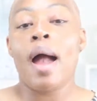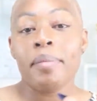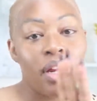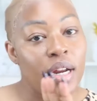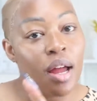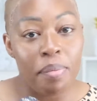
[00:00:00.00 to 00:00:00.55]
I'm
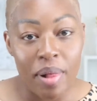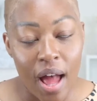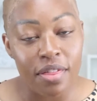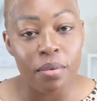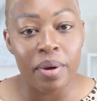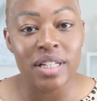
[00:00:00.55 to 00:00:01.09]
gonna apply
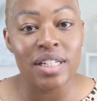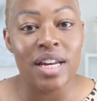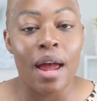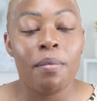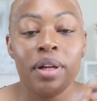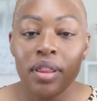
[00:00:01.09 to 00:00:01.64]
the wig
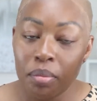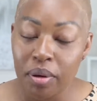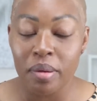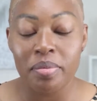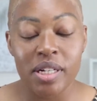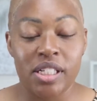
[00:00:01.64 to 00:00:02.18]
today with the
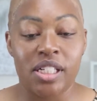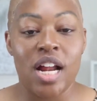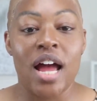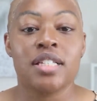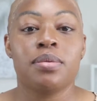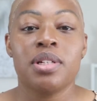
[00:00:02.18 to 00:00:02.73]
pre-bleached
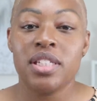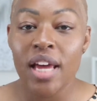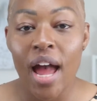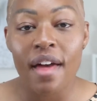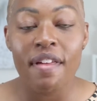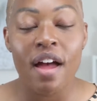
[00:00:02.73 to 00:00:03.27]
knots. We'll see
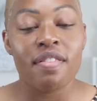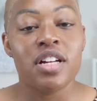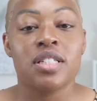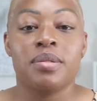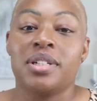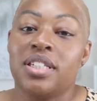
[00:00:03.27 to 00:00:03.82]
how that
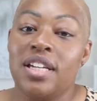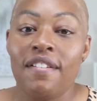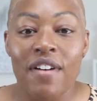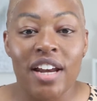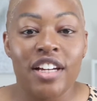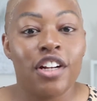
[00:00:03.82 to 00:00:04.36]
looks. We'll see
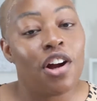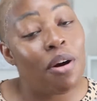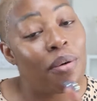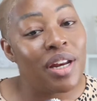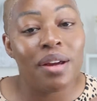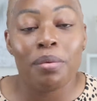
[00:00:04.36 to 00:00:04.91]
if I need to
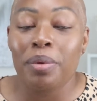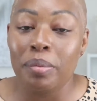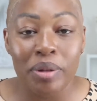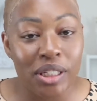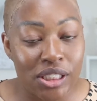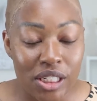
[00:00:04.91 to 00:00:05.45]
go in and
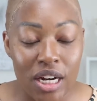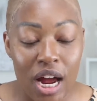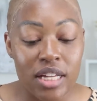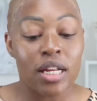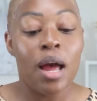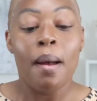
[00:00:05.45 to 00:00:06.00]
re-bleach the
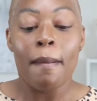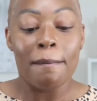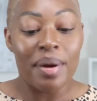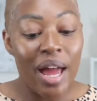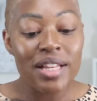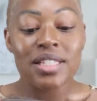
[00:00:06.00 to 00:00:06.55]
knots,
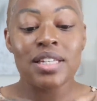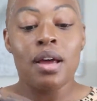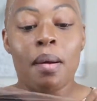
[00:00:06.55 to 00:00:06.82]
but